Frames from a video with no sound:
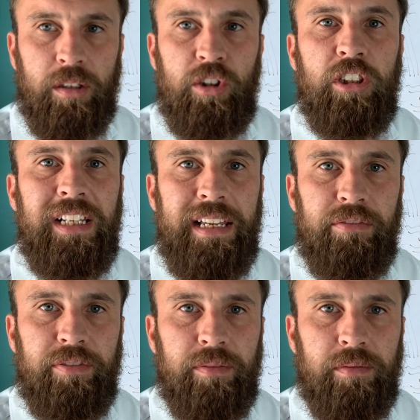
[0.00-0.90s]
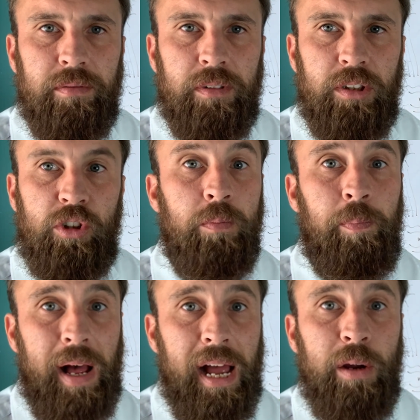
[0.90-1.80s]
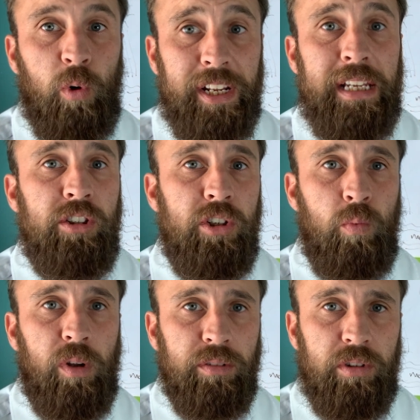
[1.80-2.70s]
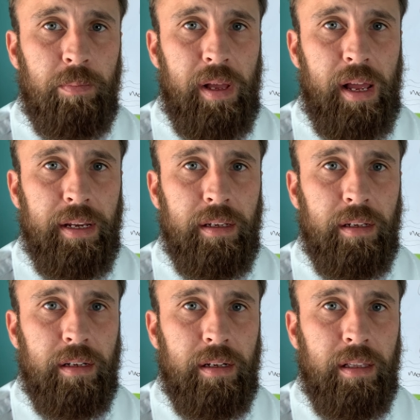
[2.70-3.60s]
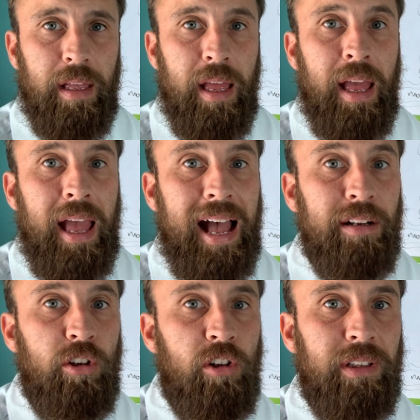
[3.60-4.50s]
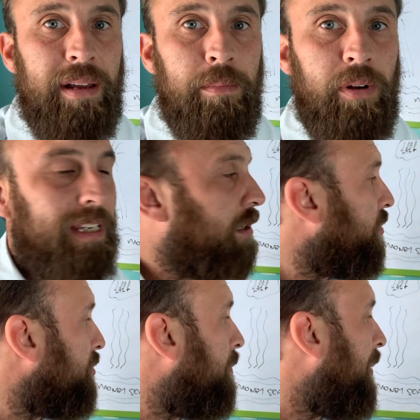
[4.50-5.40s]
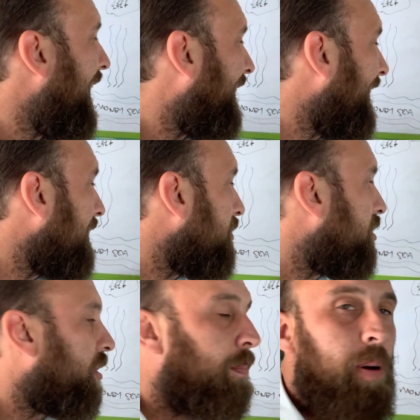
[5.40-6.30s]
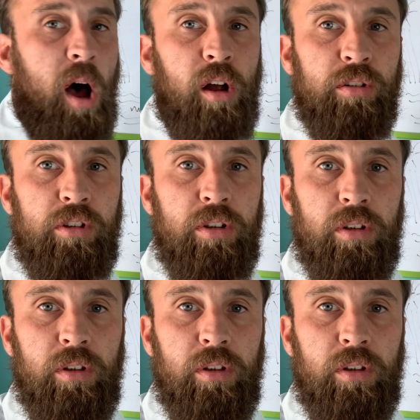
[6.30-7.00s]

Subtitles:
to live, to buy what it is you want to buy, and all that money goes back into the pot,